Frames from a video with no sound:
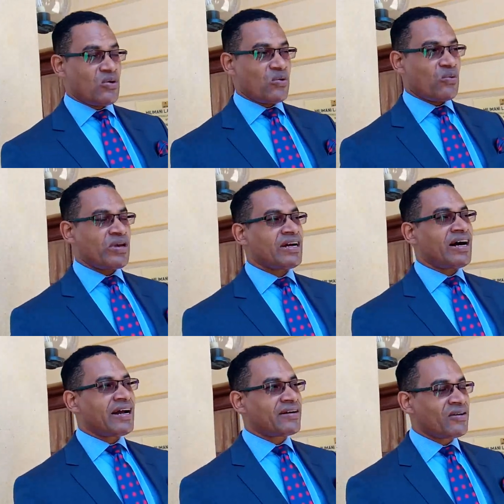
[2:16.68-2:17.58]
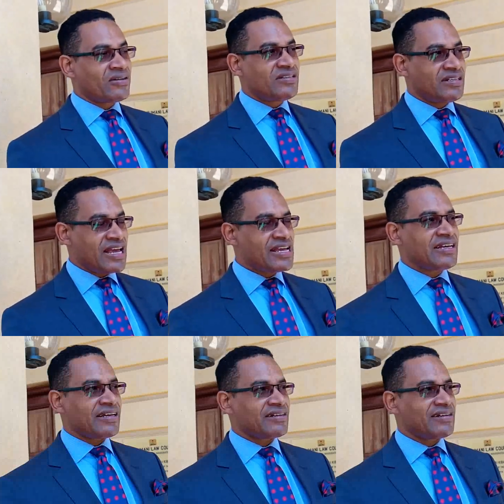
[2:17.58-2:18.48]
We are not
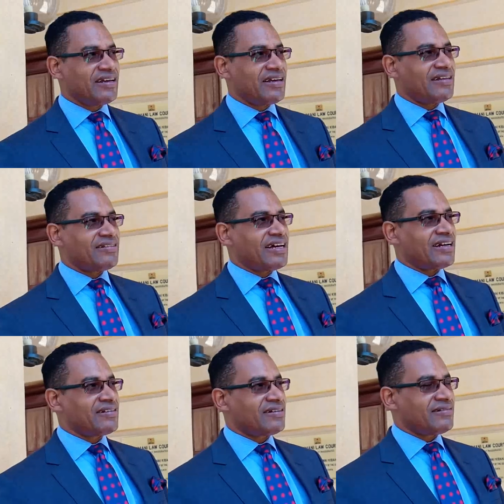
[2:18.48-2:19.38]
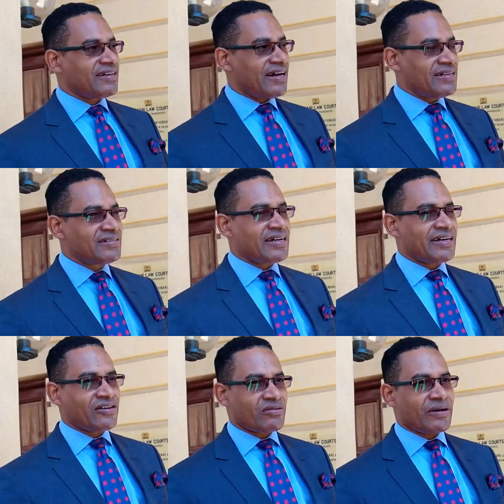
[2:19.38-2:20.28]
saying that the
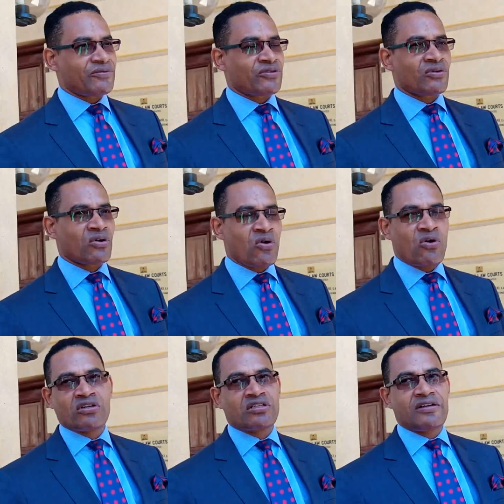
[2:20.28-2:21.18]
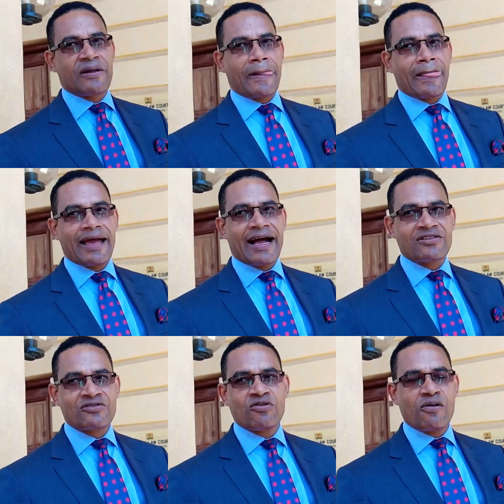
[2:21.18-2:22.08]
anti-corruption court
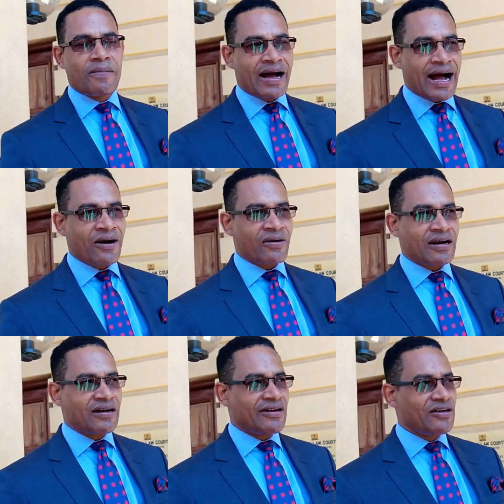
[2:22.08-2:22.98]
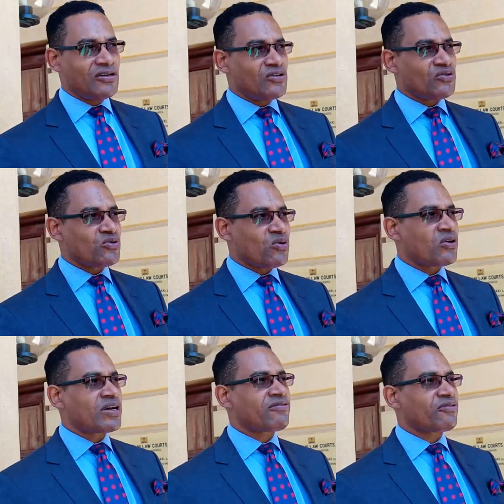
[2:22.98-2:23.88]
has no power to
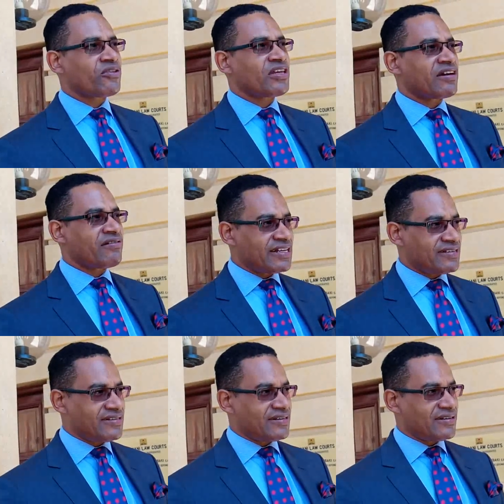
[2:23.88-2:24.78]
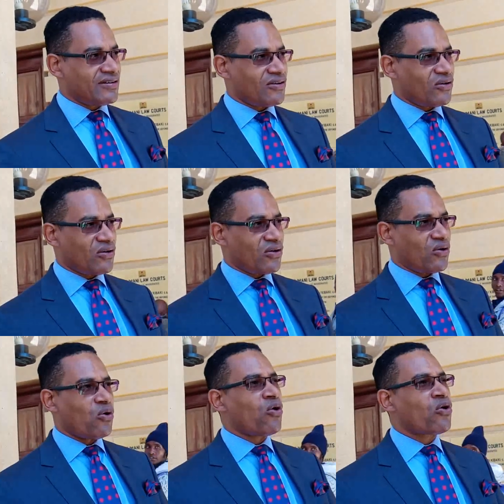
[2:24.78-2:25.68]
order for the arrest
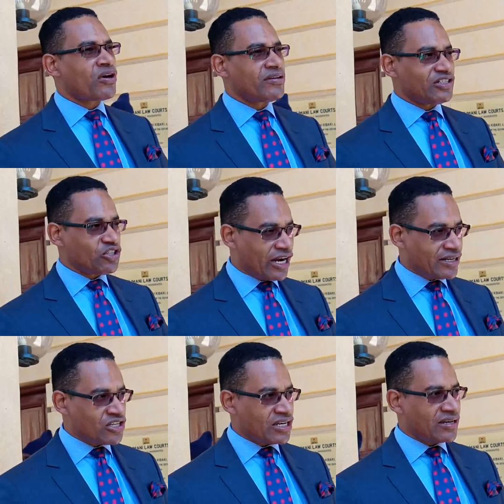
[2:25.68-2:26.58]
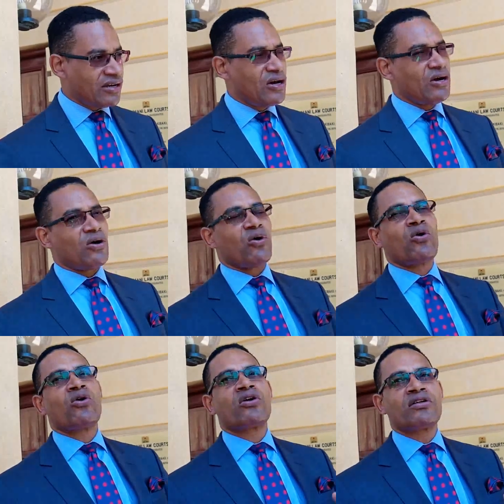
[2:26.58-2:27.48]
or the charging
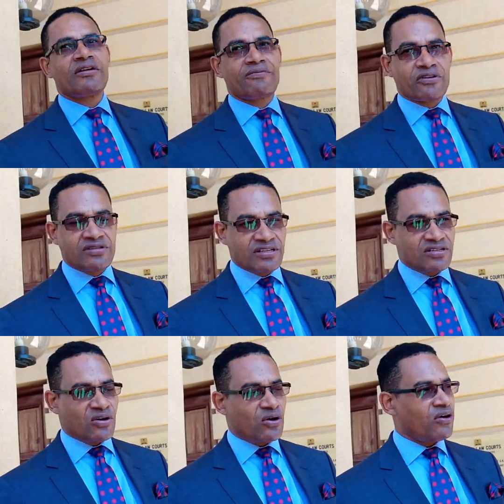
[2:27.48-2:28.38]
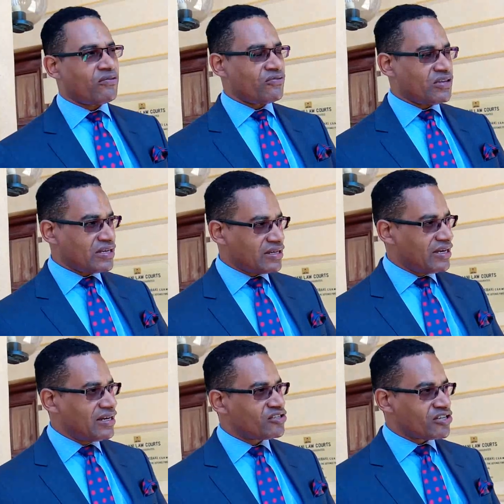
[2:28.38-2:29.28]
or the process of
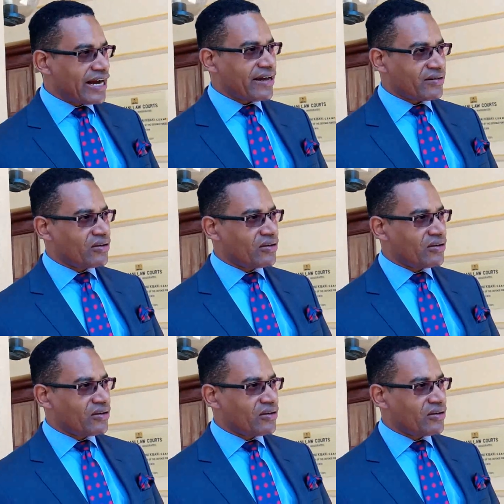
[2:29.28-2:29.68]
the trial